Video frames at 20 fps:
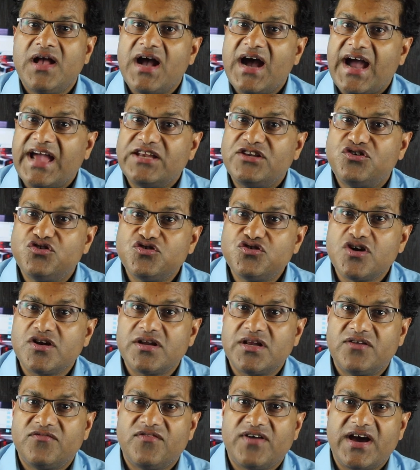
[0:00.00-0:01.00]
I do
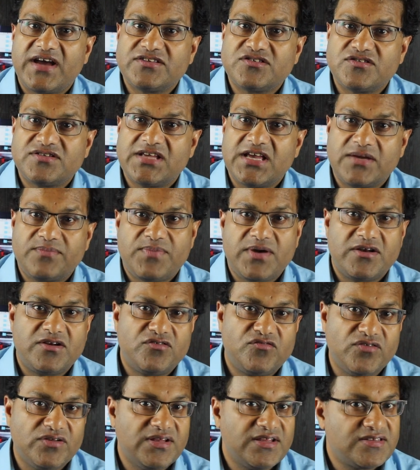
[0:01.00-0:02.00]
not advise to take
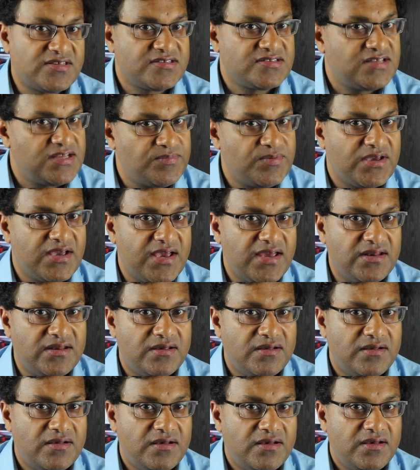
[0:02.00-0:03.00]
Benadryl as a sleeping aid.
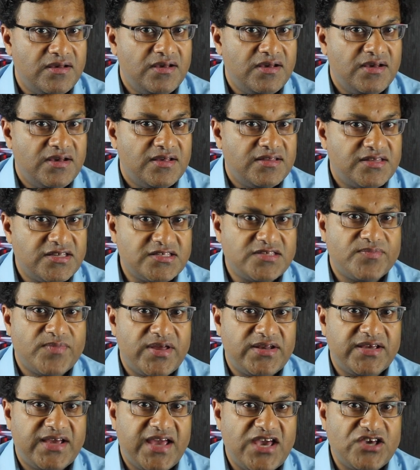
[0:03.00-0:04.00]
This
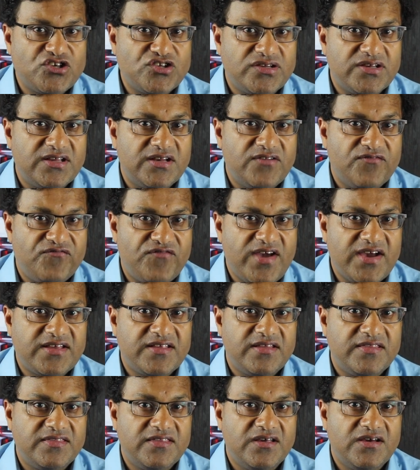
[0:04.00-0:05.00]
medication can
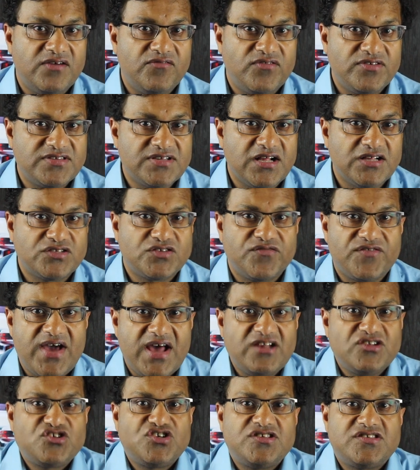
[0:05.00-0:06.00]
affect the results of
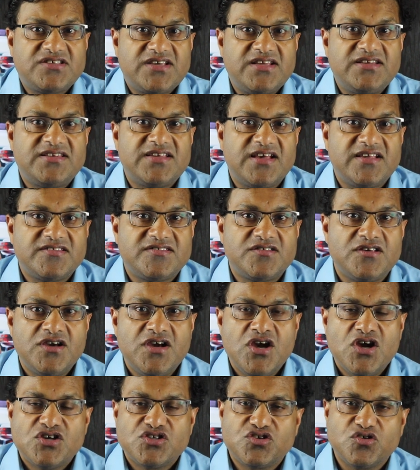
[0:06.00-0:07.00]
allergy skin tests,
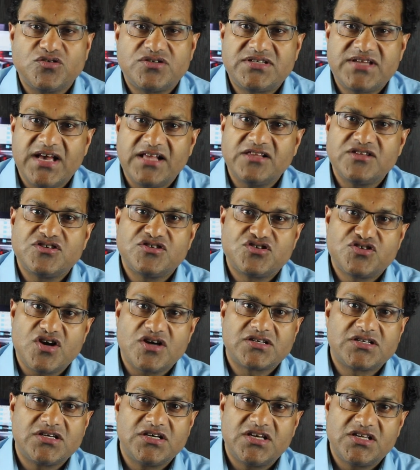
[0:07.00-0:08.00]
so tell your
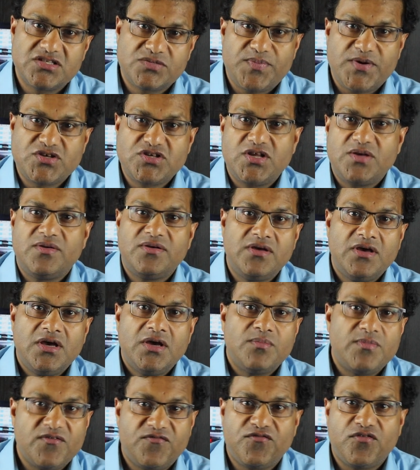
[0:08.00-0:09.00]
doctor, especially
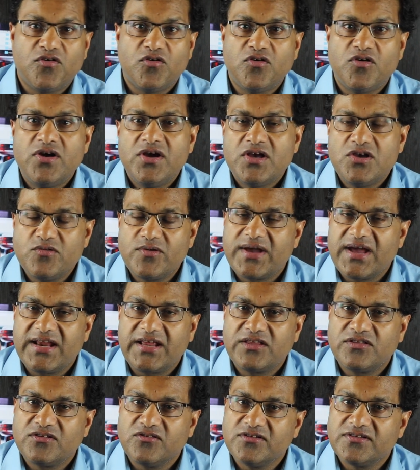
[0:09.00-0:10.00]
before you're
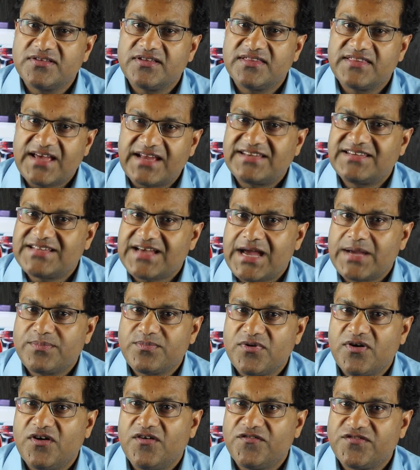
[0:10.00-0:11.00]
getting that
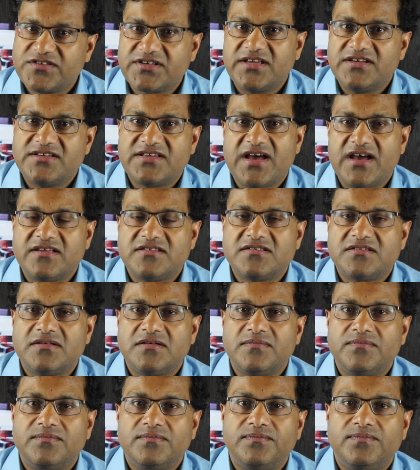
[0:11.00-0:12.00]
type of skin test.
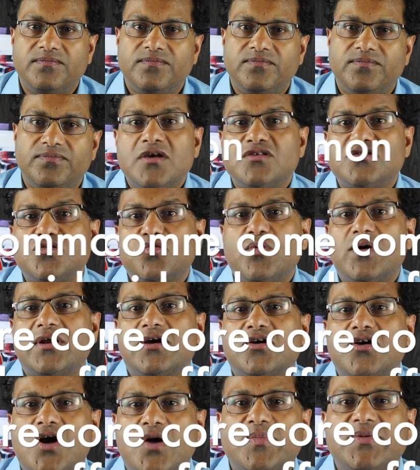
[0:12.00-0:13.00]
So what
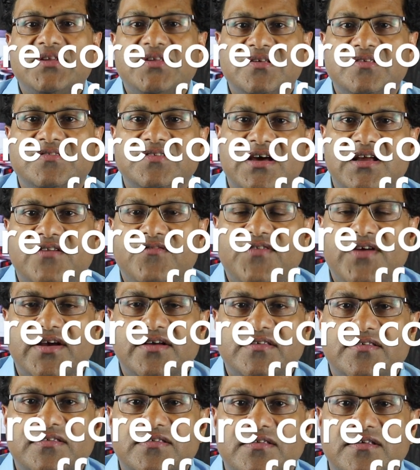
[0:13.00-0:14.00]
are common side
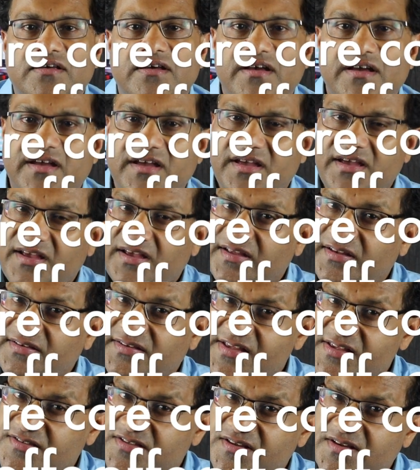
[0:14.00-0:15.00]
effects?
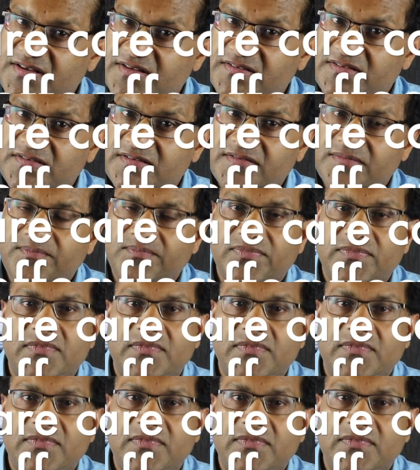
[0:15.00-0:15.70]
Dizziness,